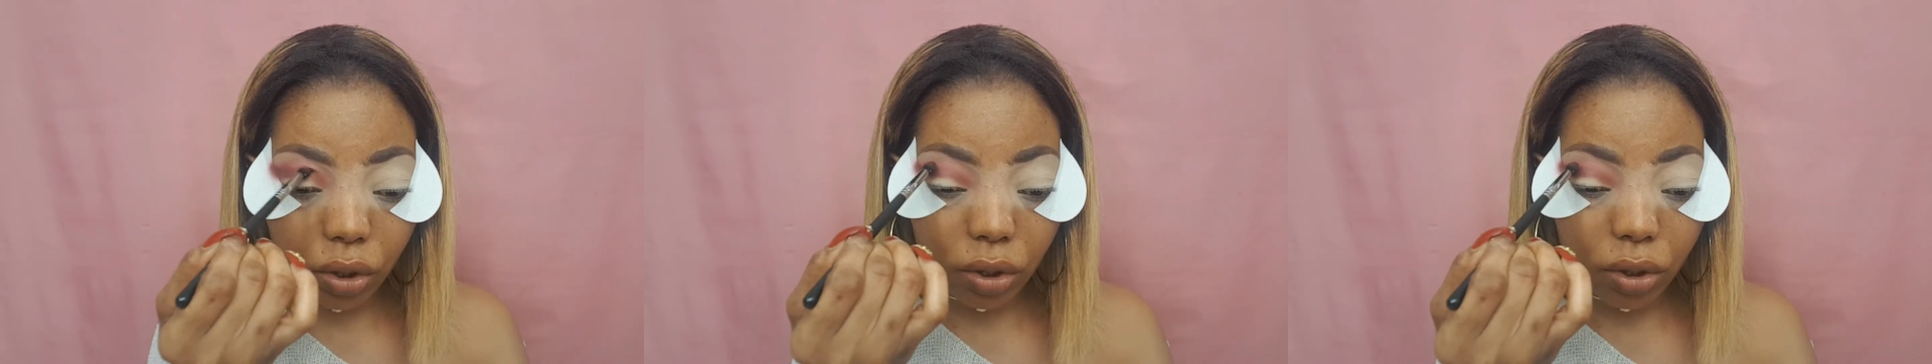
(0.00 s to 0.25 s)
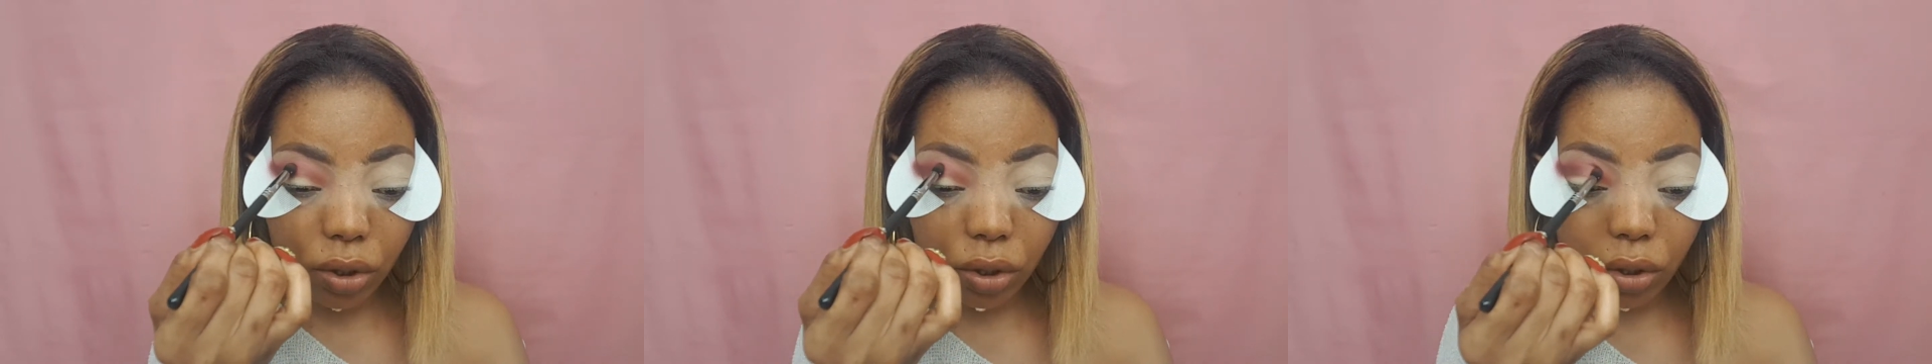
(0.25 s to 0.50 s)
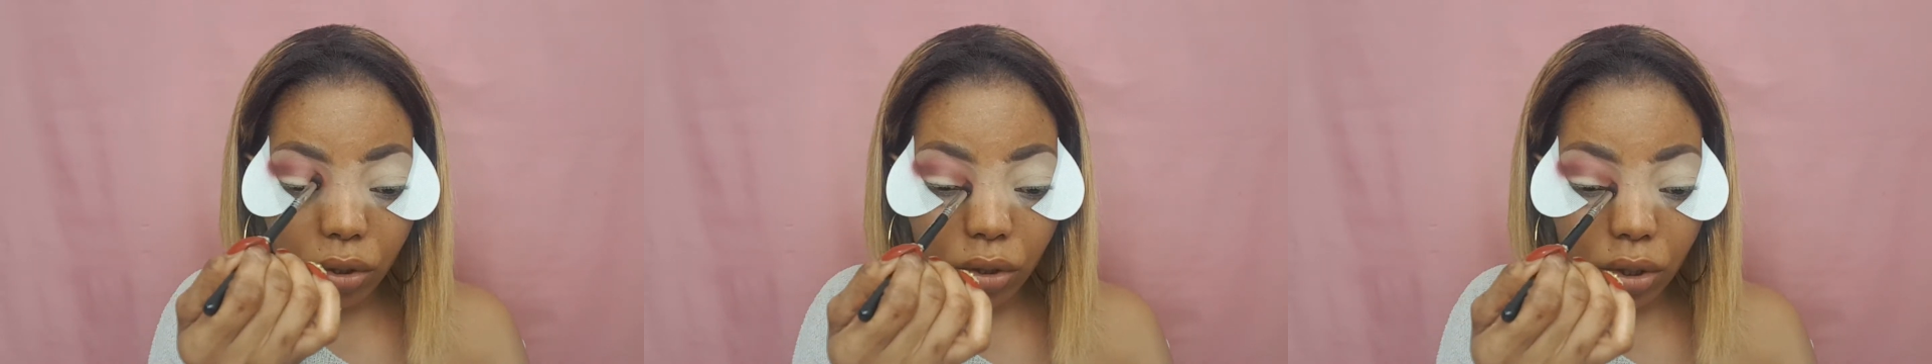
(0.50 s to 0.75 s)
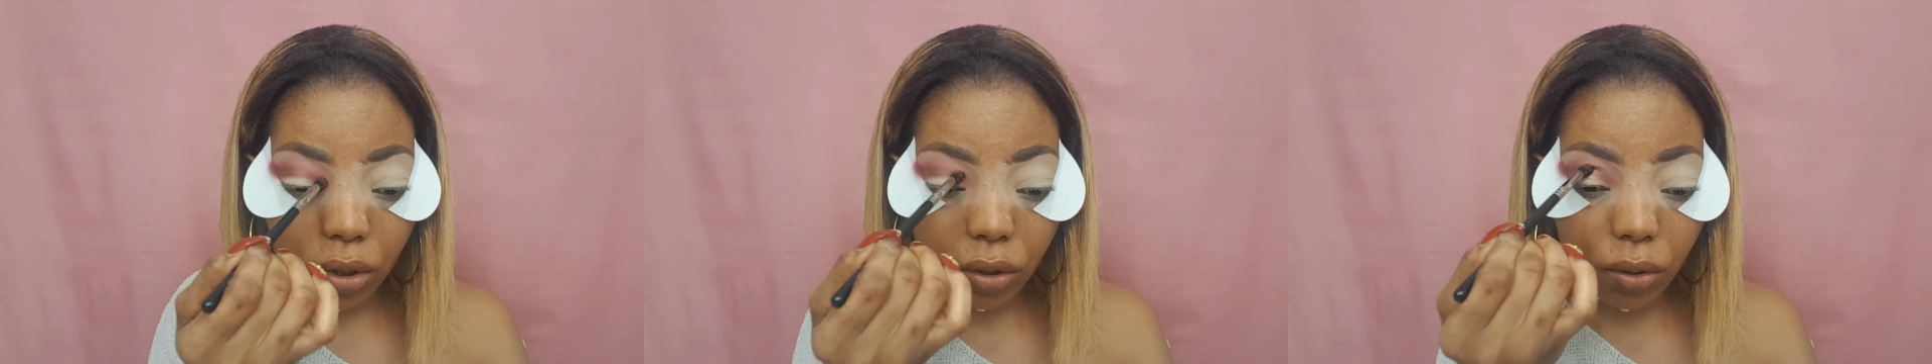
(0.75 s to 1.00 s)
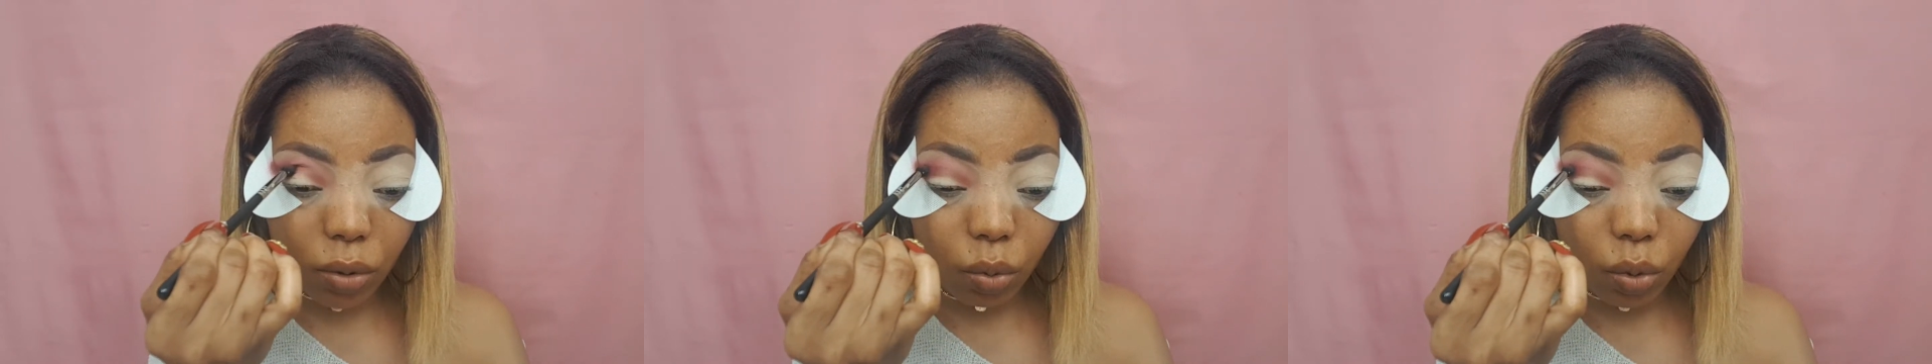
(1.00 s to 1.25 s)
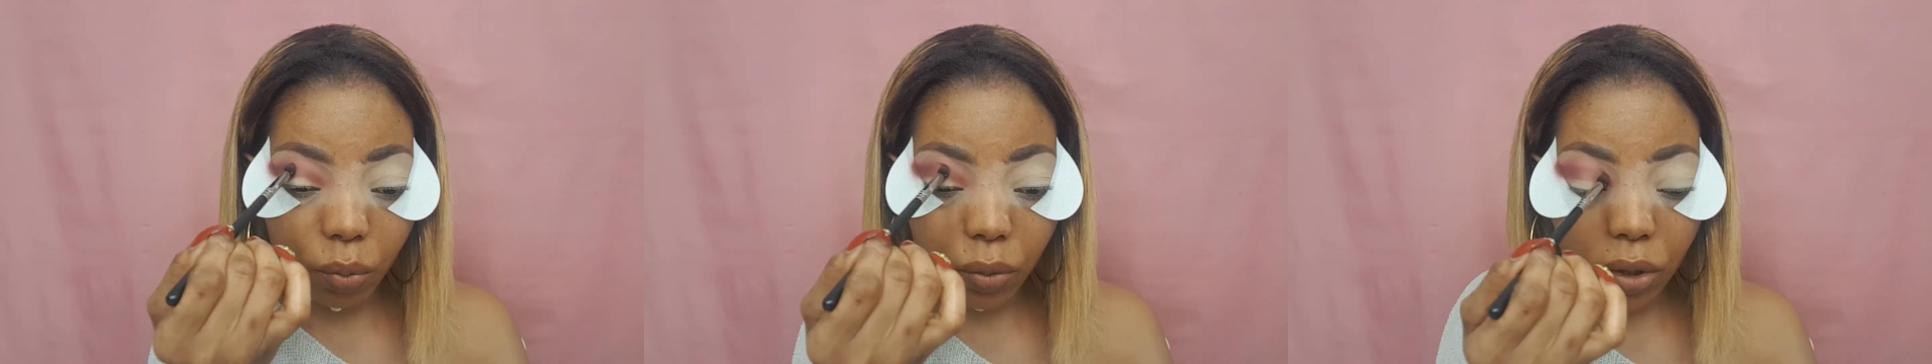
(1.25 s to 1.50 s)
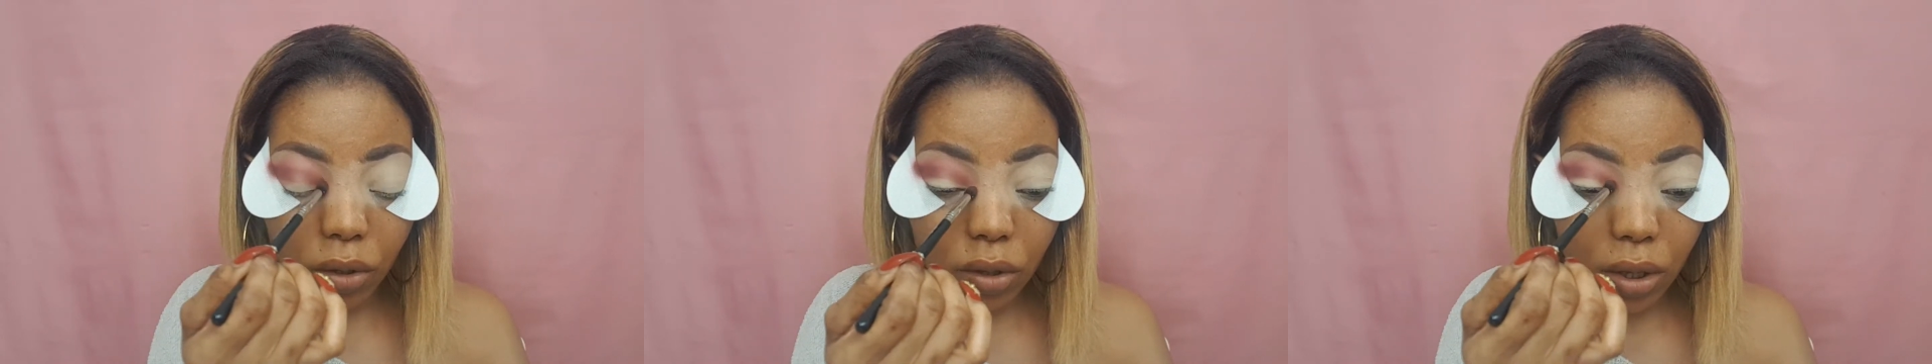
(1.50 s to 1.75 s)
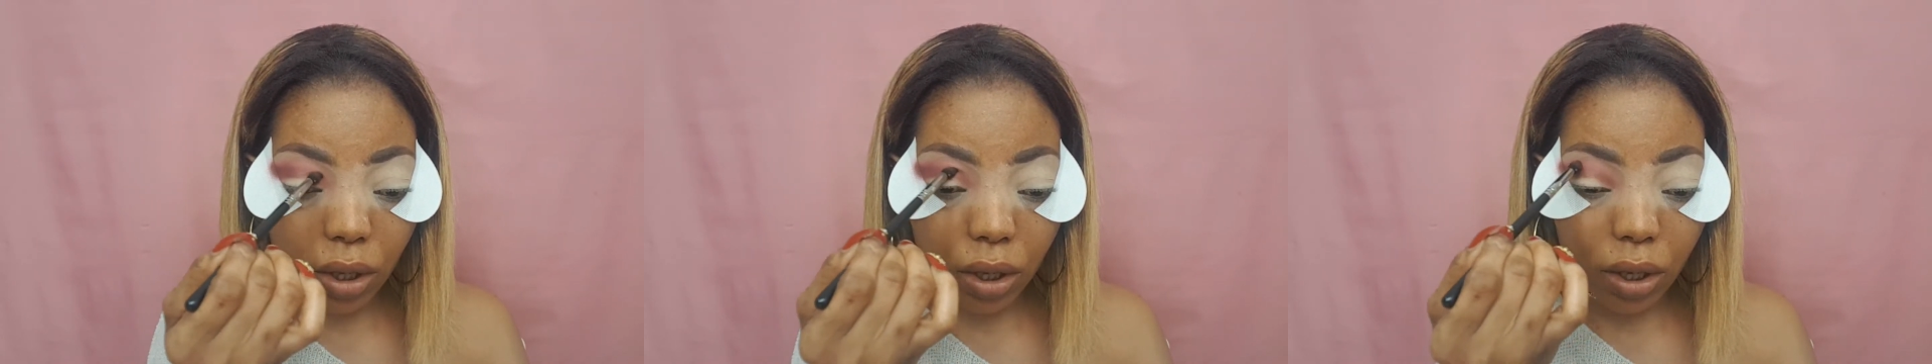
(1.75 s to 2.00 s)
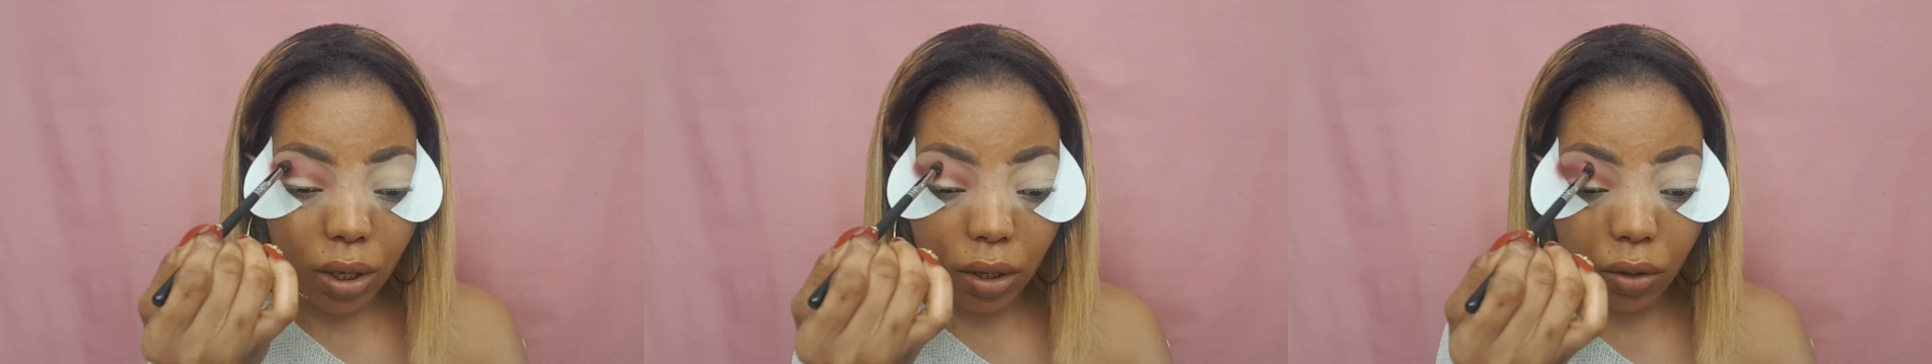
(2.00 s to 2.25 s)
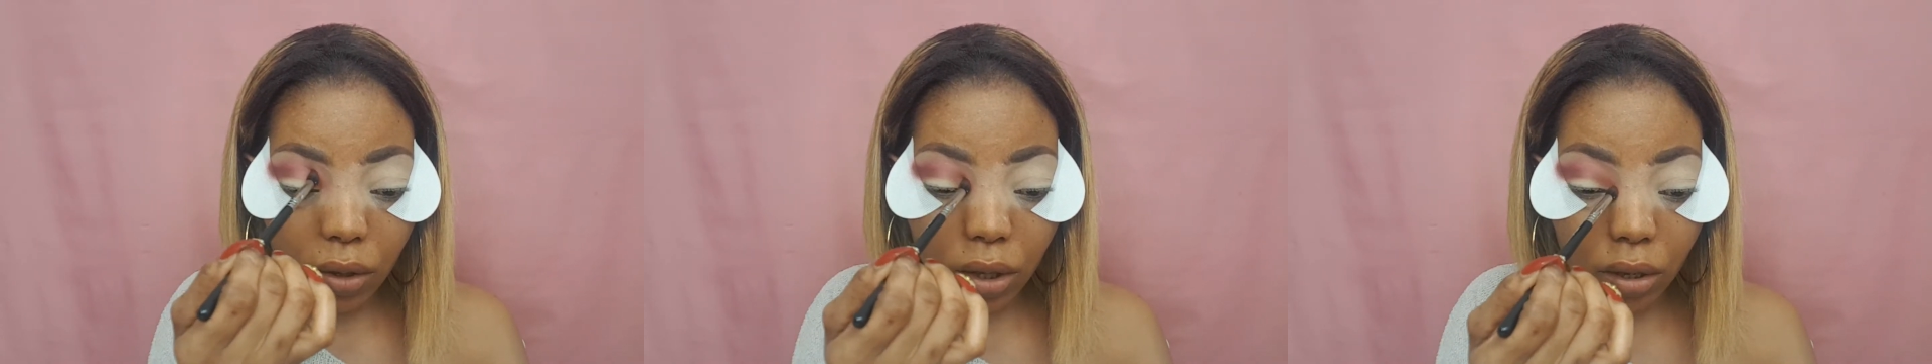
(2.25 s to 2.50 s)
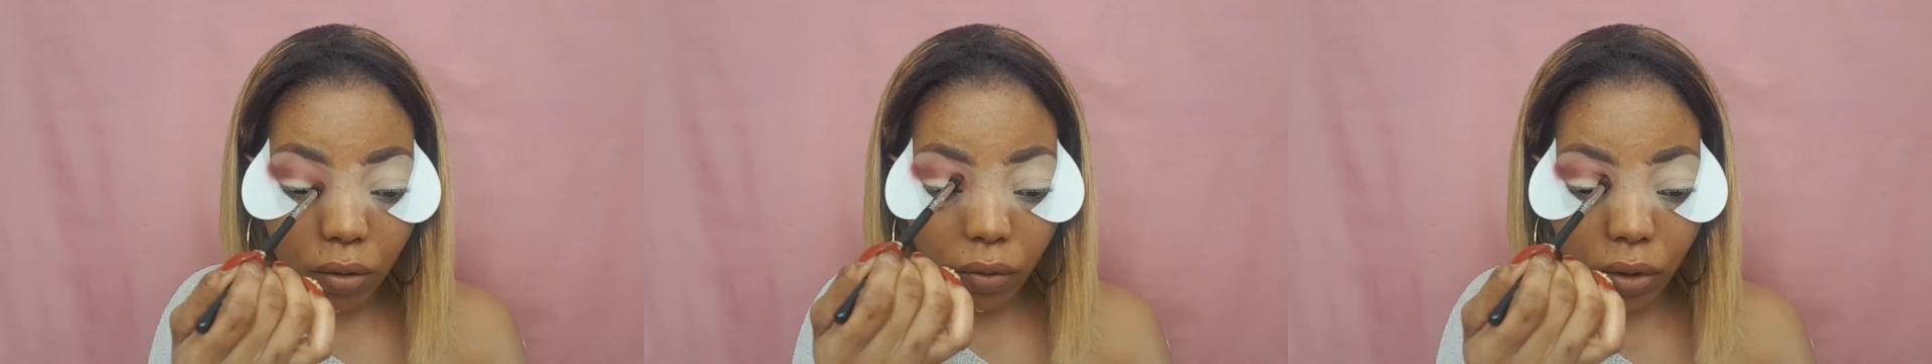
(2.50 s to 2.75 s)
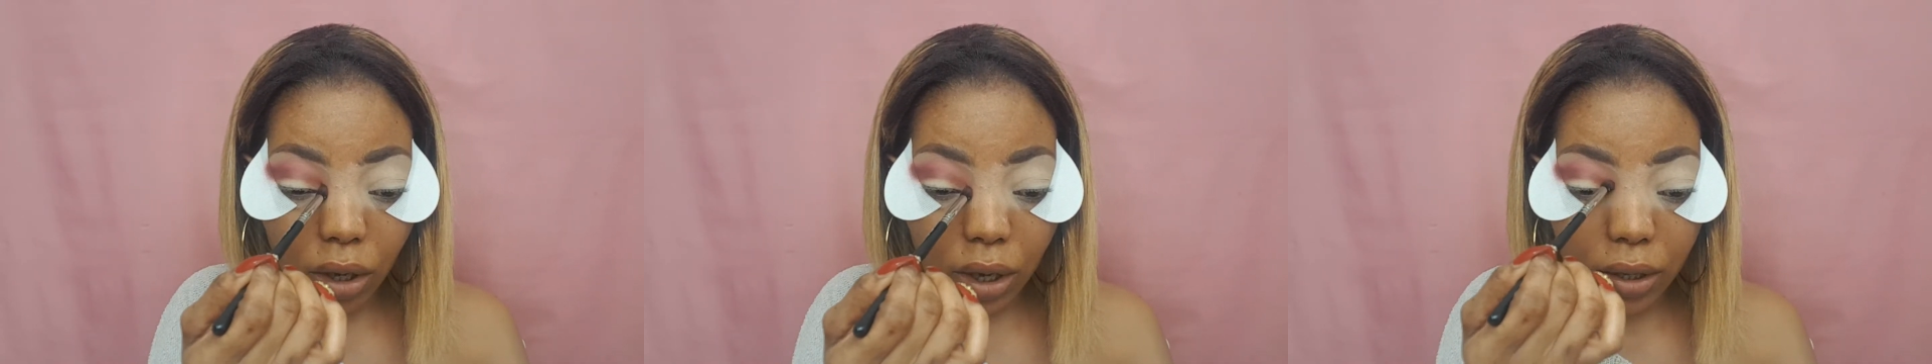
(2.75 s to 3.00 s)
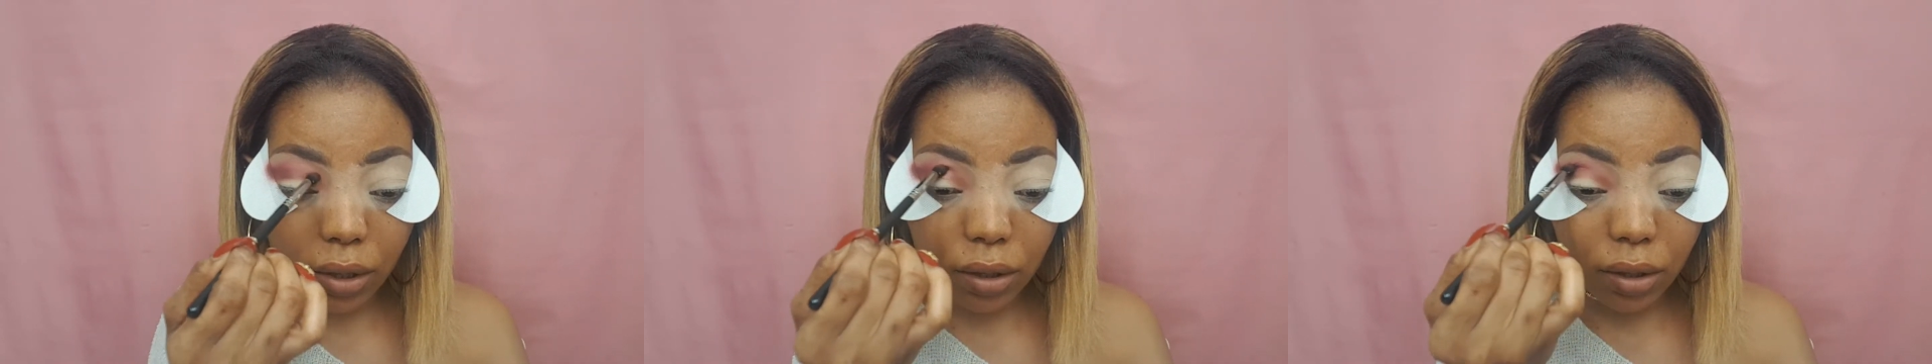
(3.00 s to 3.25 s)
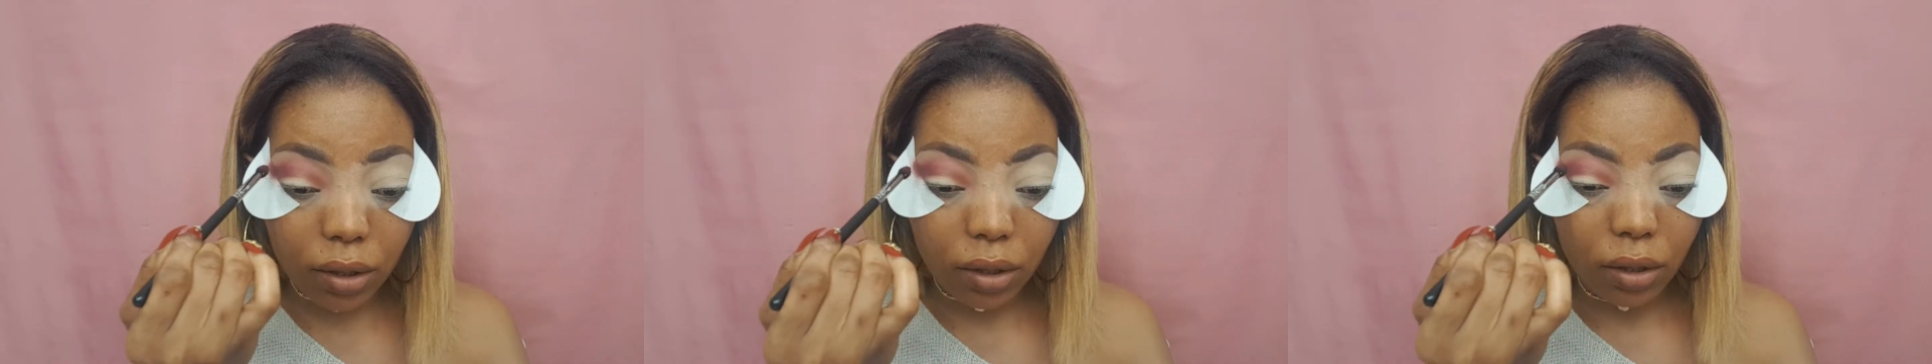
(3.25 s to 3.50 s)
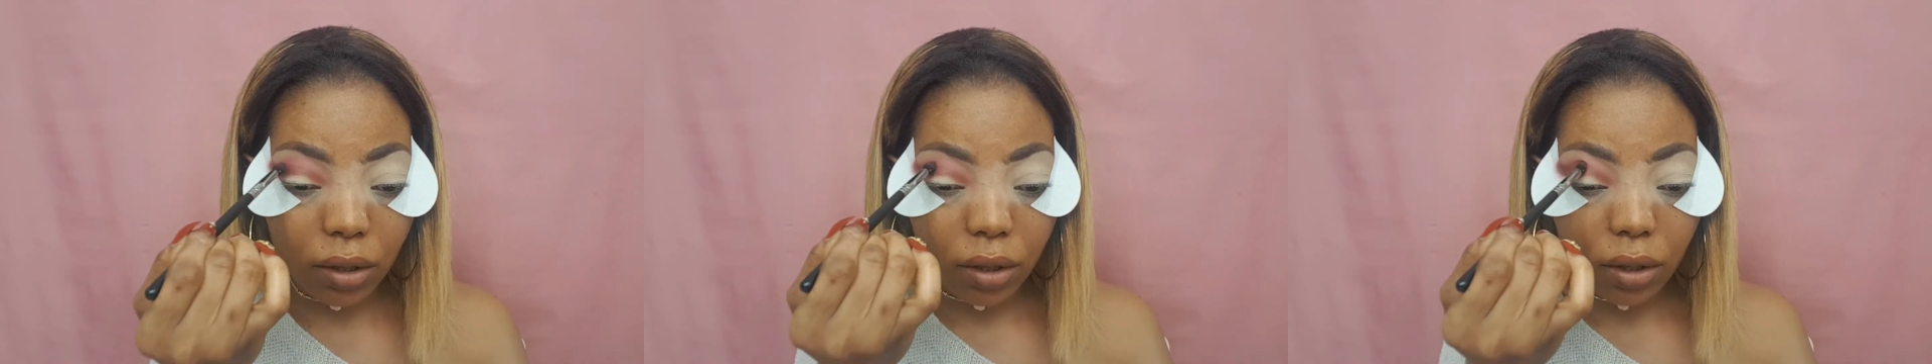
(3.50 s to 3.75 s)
just use it to sweep into the inner corner of your eyes.